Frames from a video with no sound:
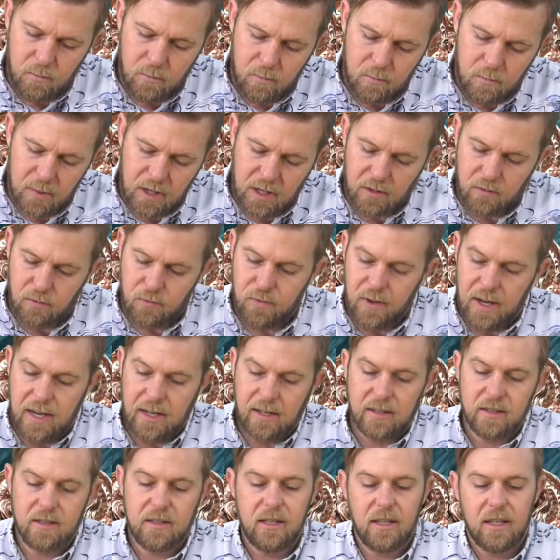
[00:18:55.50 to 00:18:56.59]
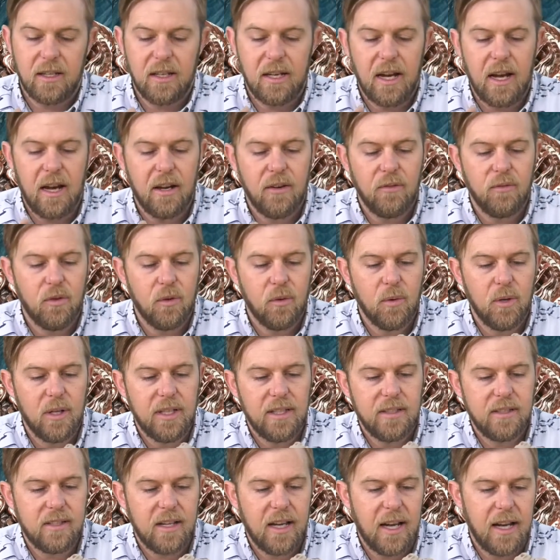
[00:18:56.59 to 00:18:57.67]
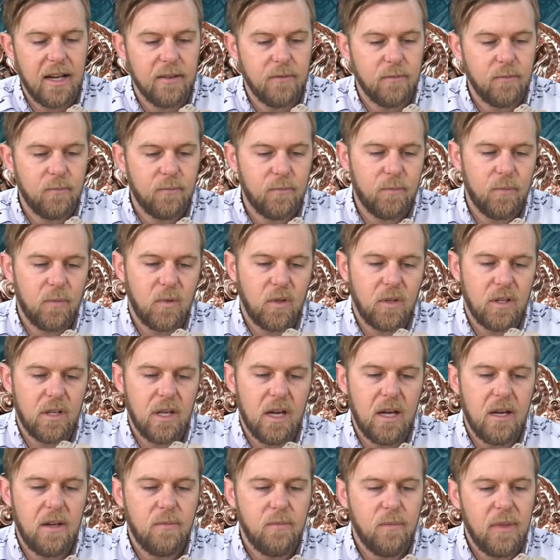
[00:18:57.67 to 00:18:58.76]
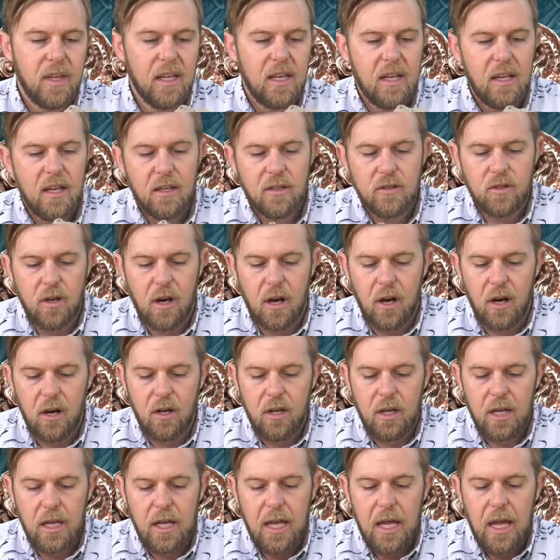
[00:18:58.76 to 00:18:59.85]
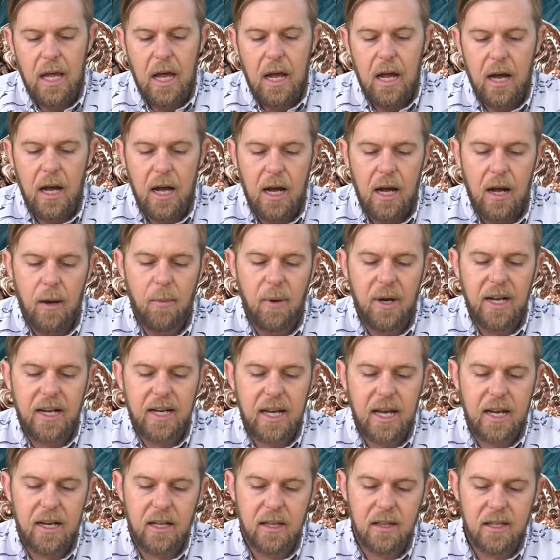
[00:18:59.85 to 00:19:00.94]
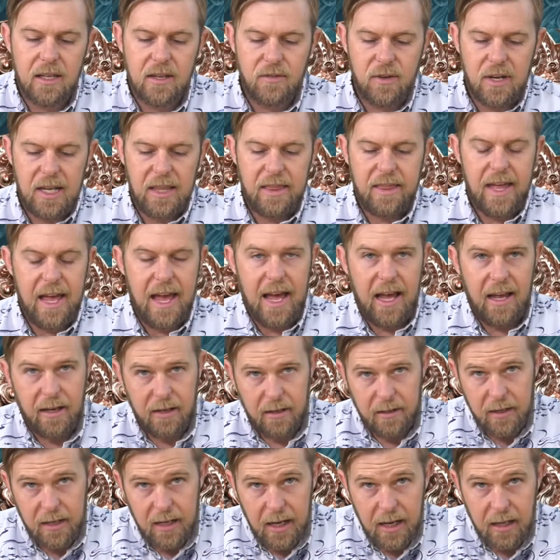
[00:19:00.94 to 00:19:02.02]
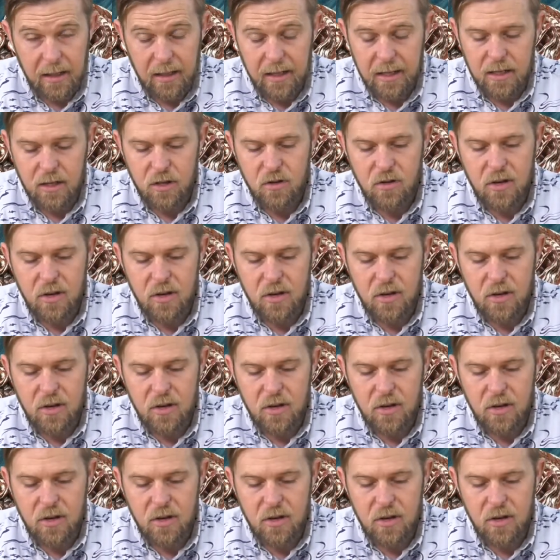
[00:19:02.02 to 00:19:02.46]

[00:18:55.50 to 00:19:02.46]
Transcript: big fang sticking out of the one side. Okay, so I'm going to kind of leave it at that and let you